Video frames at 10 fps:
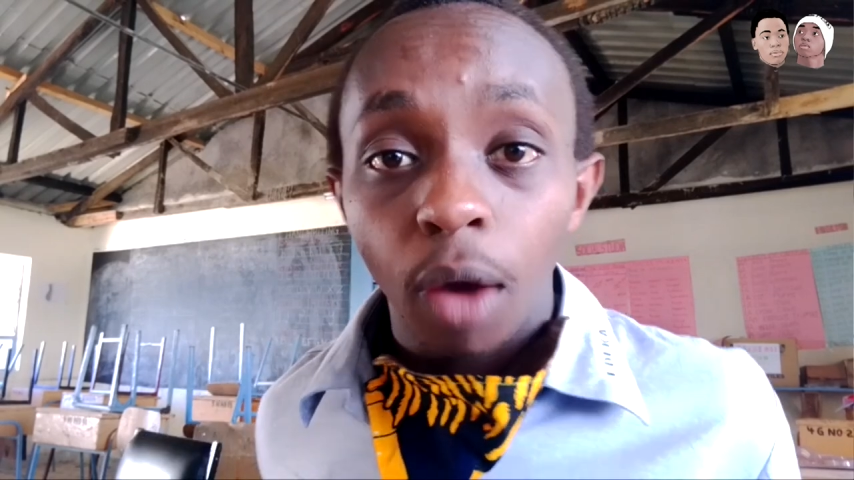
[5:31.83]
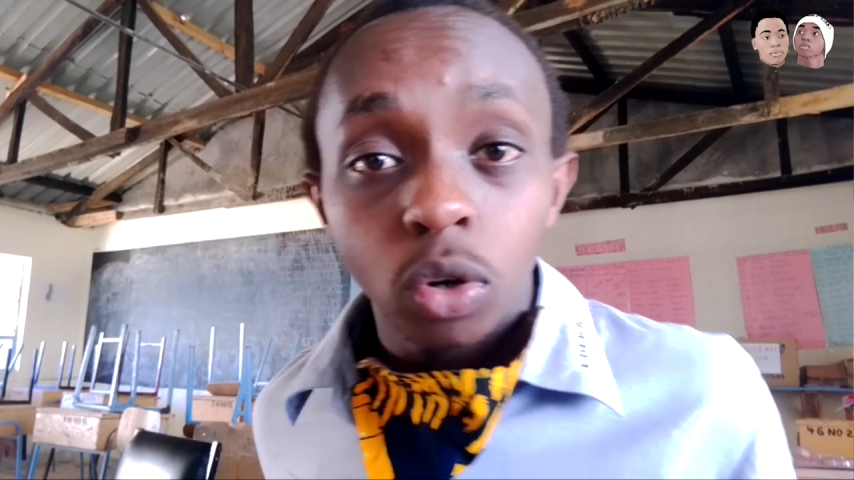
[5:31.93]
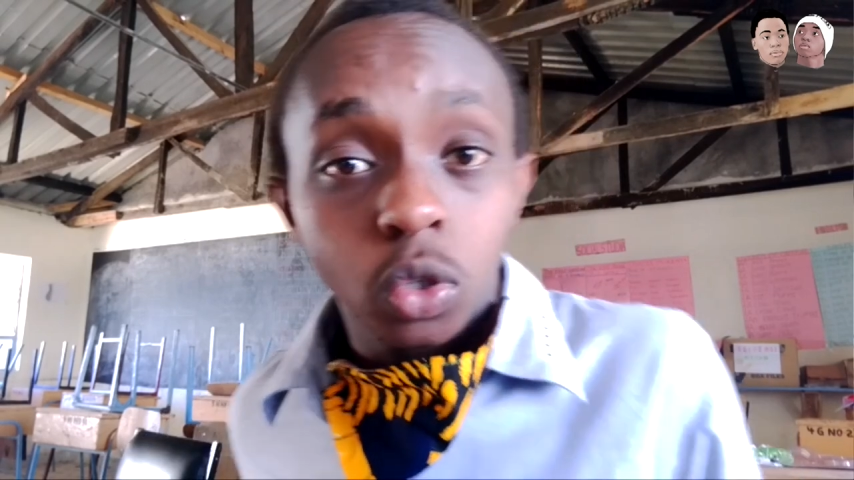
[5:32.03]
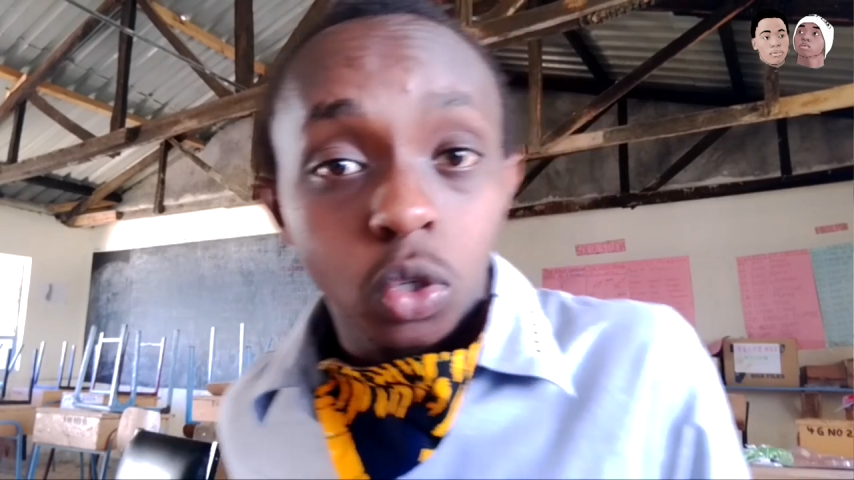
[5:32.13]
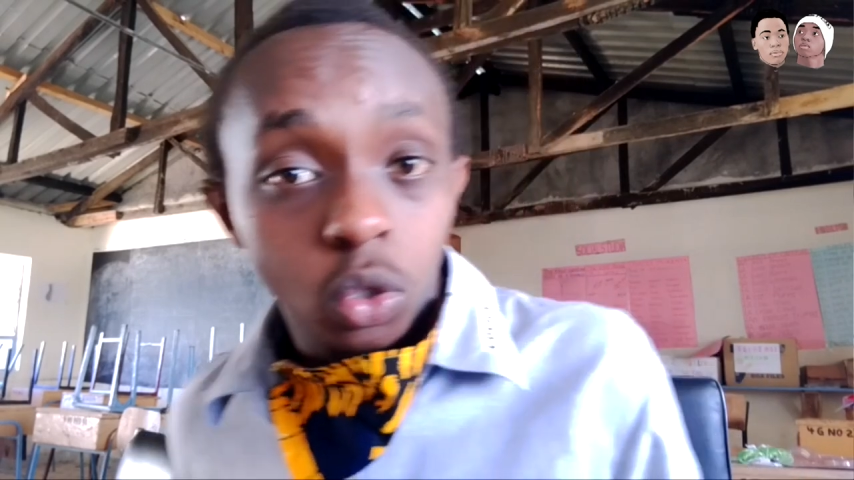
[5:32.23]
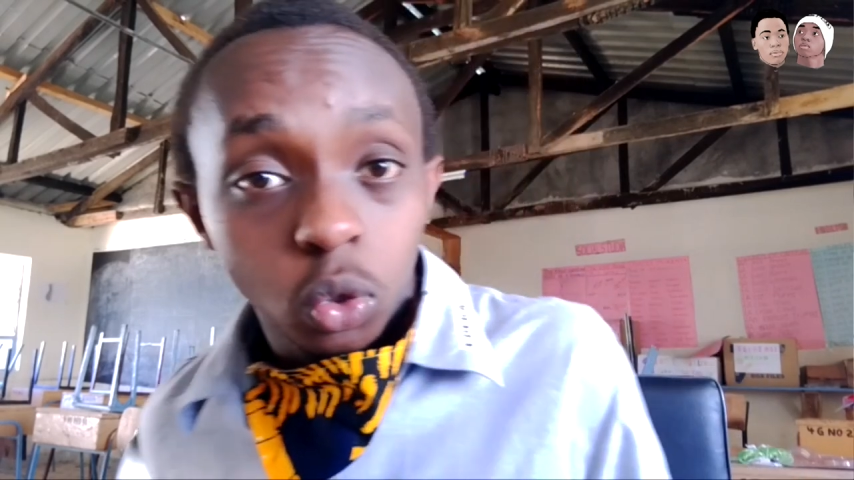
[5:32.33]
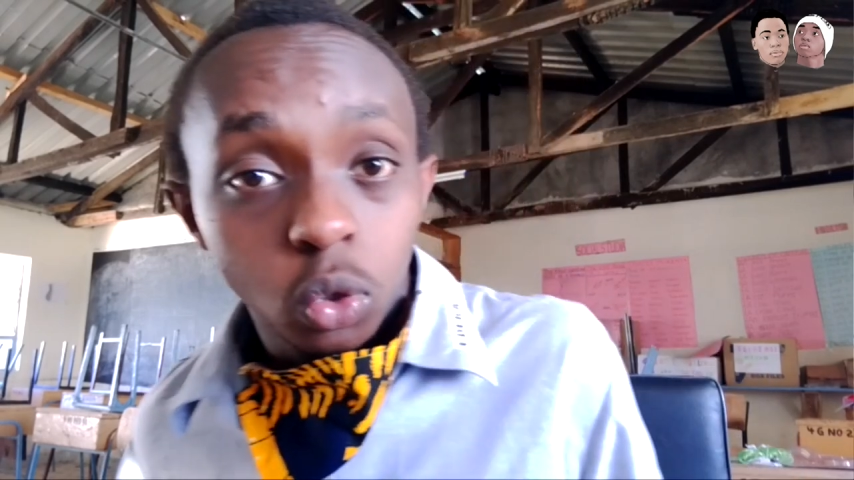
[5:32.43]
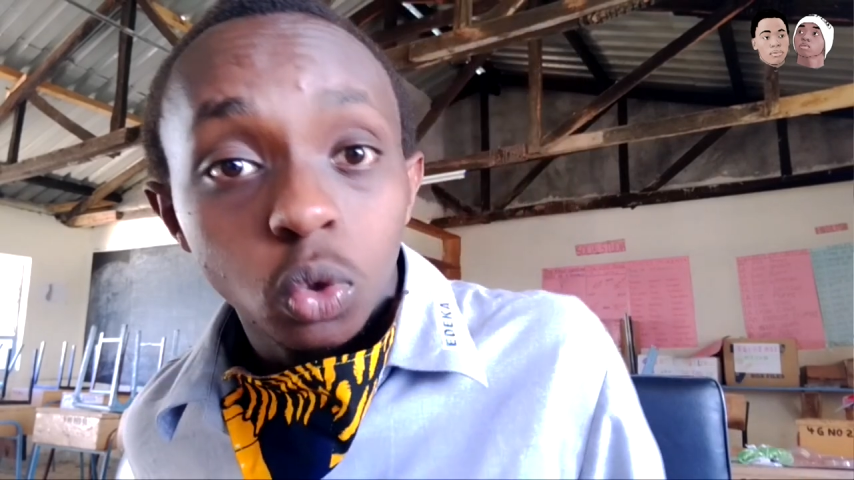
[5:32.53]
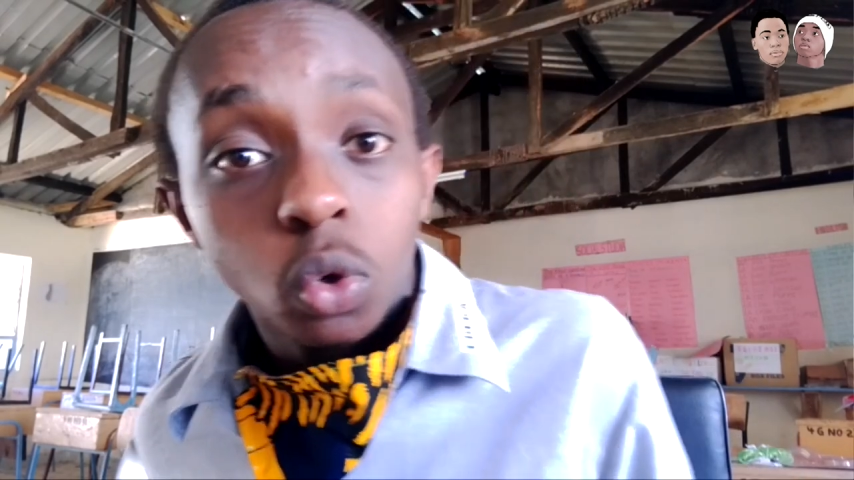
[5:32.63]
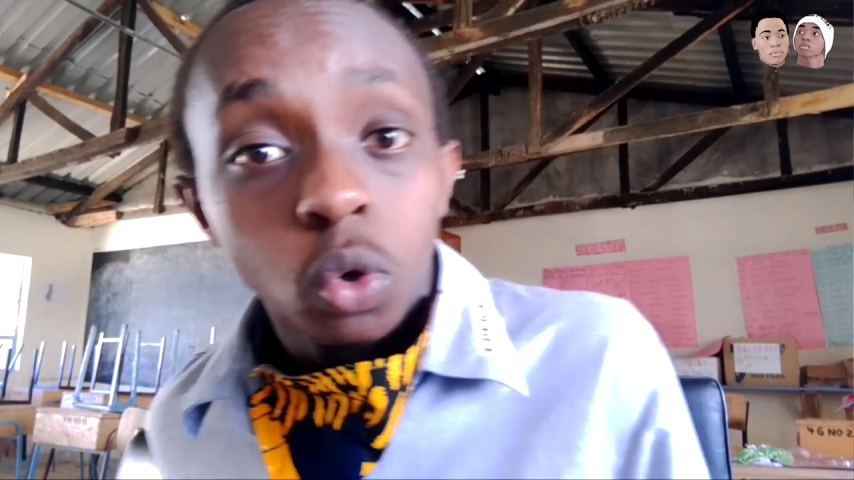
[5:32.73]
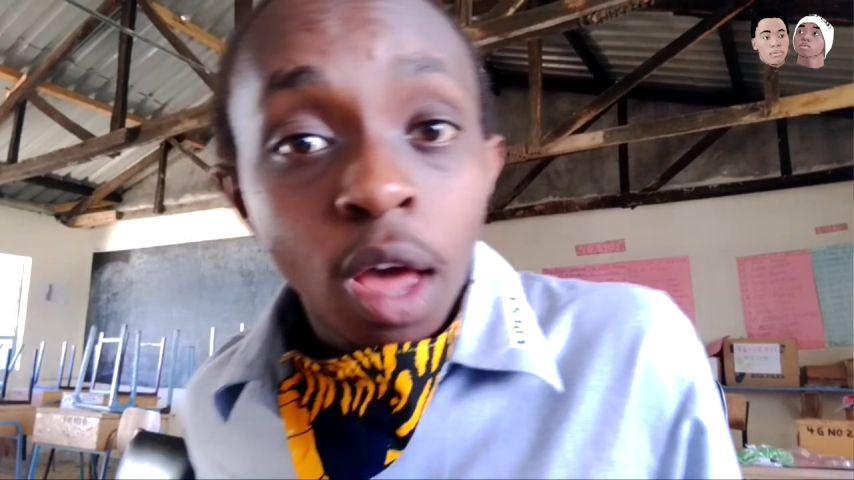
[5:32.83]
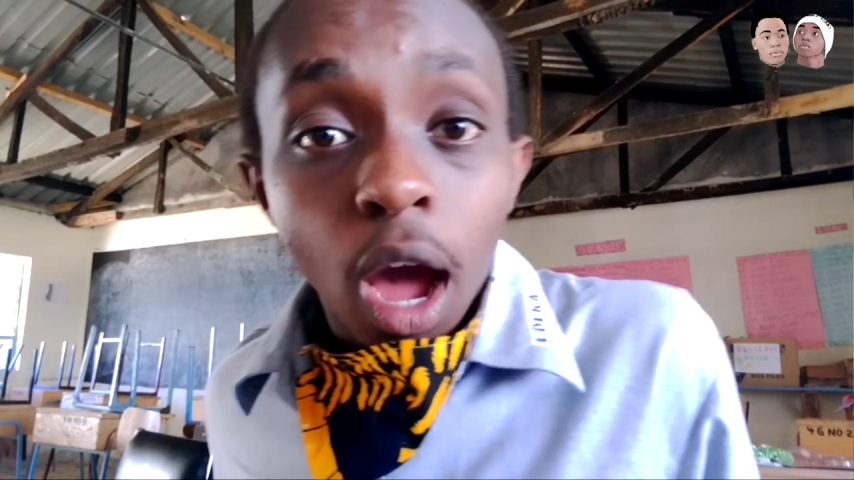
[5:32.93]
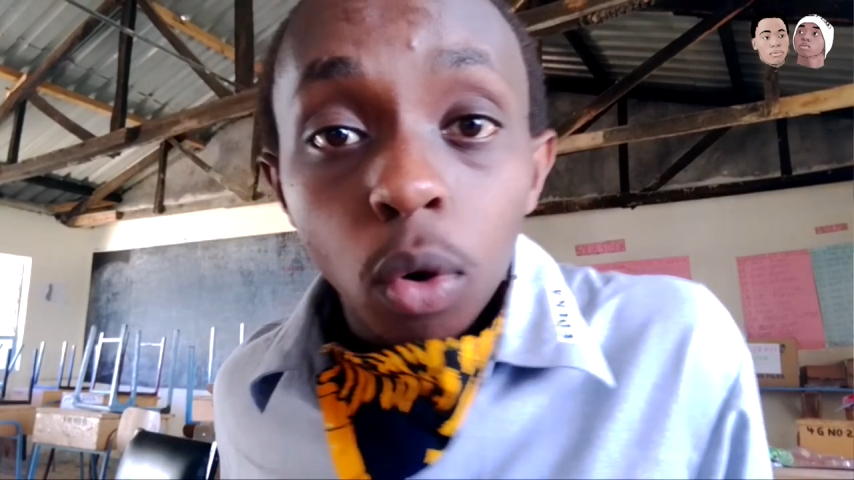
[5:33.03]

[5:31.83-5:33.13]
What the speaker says: I want to talk to you,